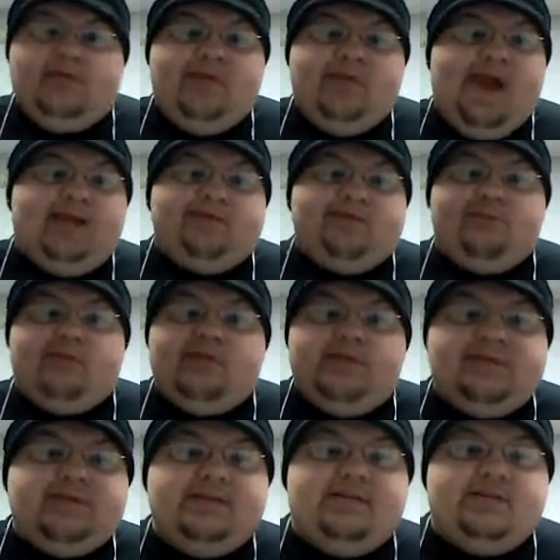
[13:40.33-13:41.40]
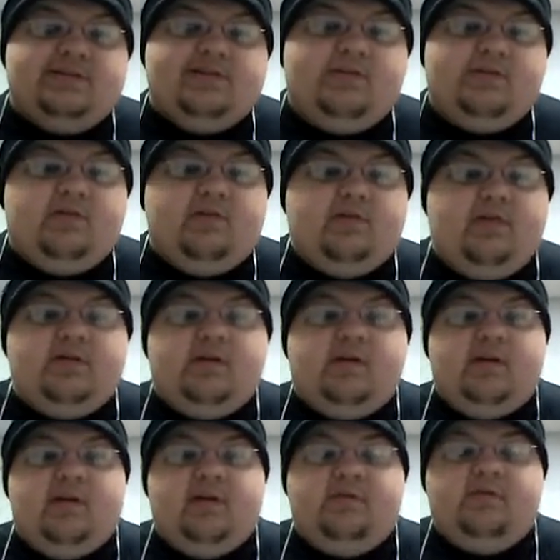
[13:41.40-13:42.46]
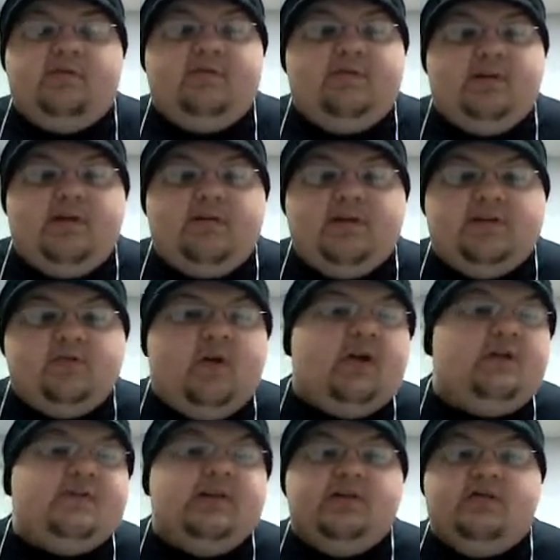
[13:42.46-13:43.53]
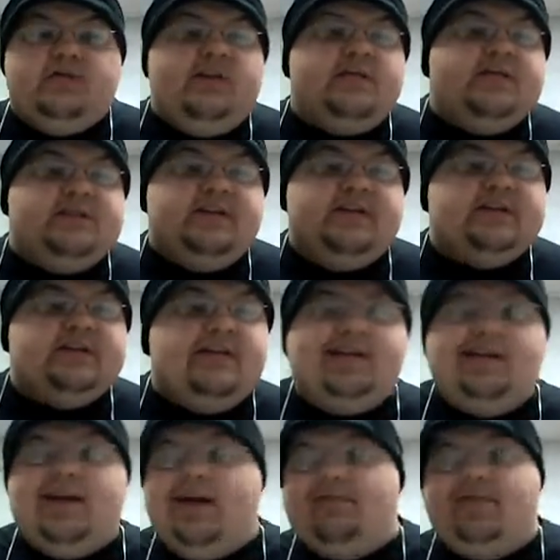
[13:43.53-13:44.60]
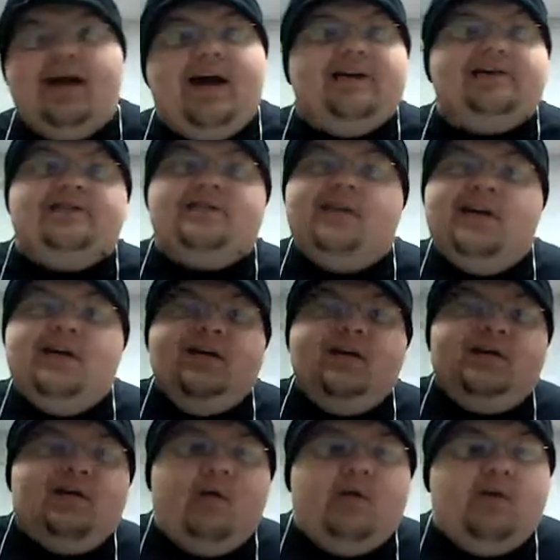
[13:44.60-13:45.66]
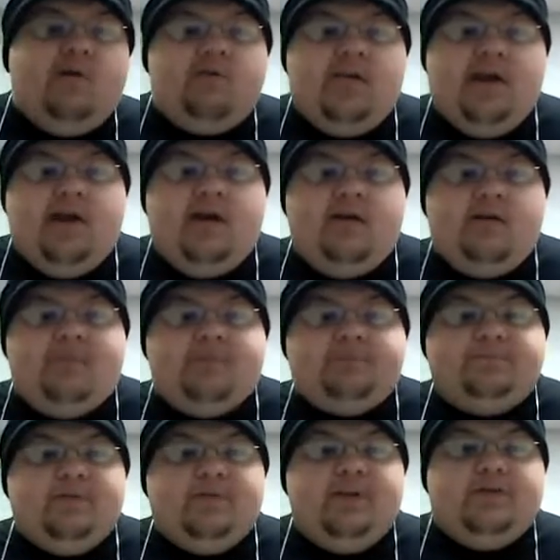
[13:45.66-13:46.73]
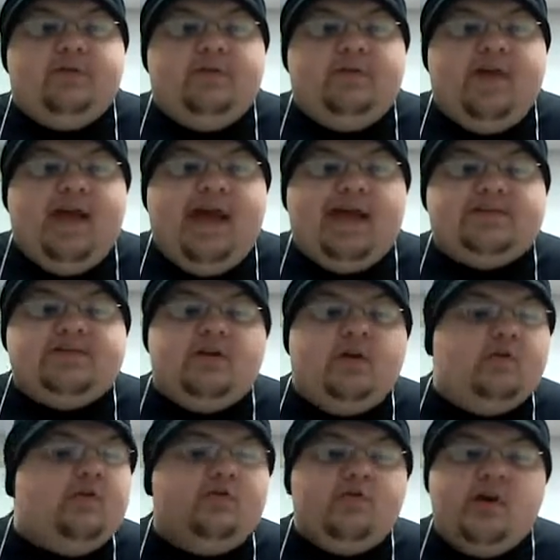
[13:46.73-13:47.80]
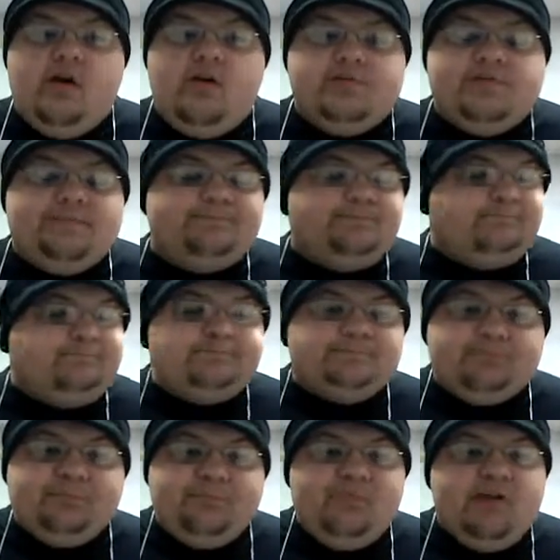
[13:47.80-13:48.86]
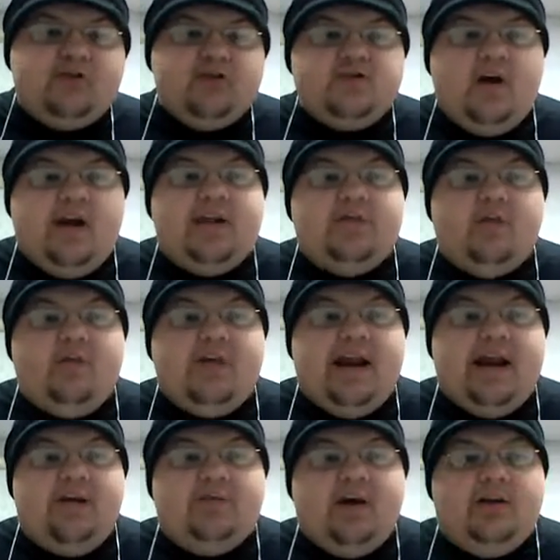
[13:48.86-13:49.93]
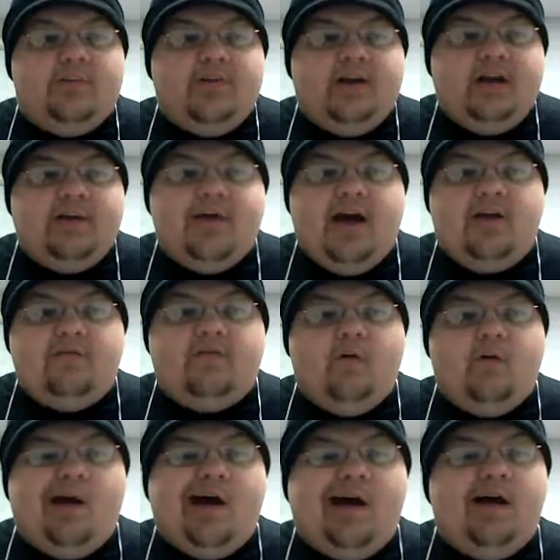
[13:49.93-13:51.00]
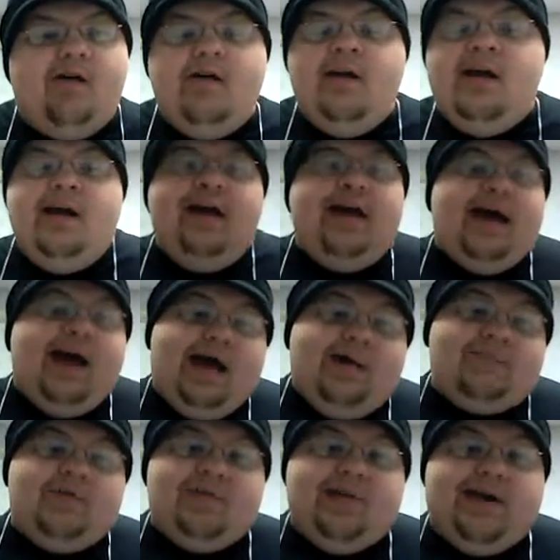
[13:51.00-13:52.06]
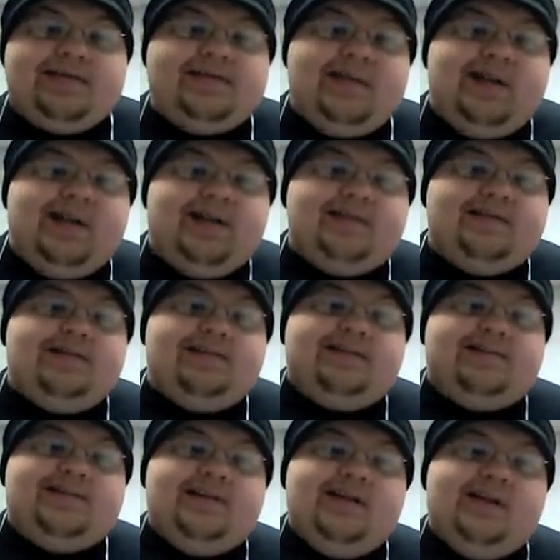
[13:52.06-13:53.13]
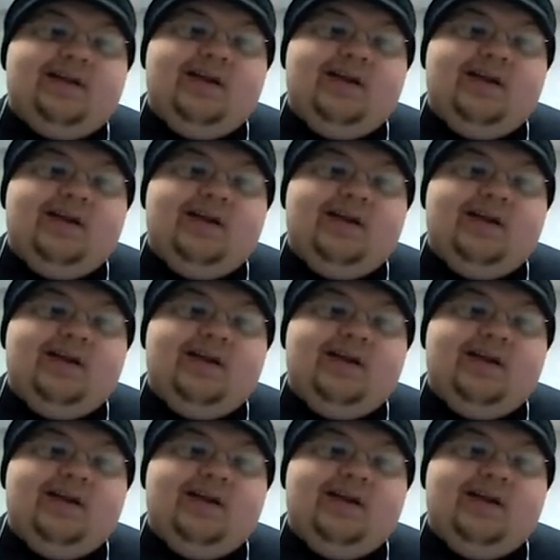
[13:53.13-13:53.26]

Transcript: that could really steal some of their thunder if, you know, it does well and they do another season. They could have guys going over there and doing that. So who knows? I just thought I'd throw that out there. I've been thinking about it for a while. I'm the Mad Scientist,